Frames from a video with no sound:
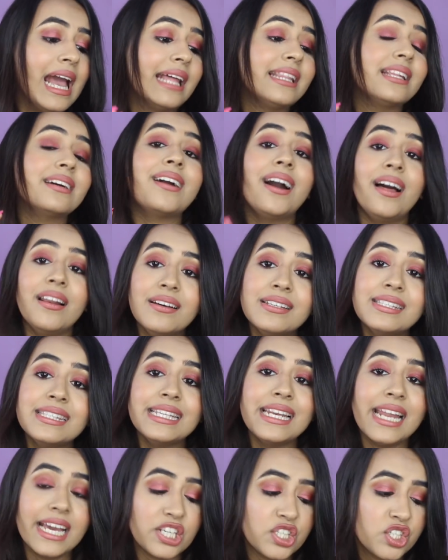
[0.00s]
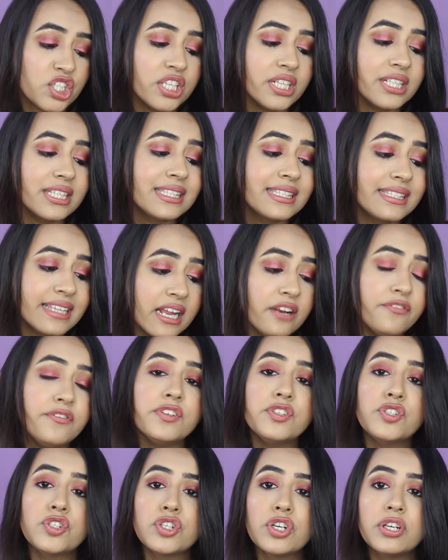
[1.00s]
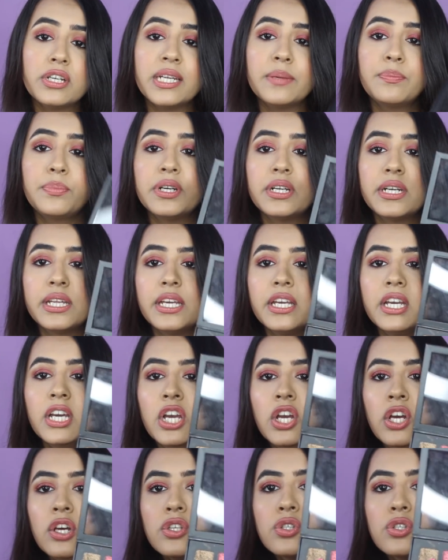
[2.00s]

And the color selection itself is really pretty.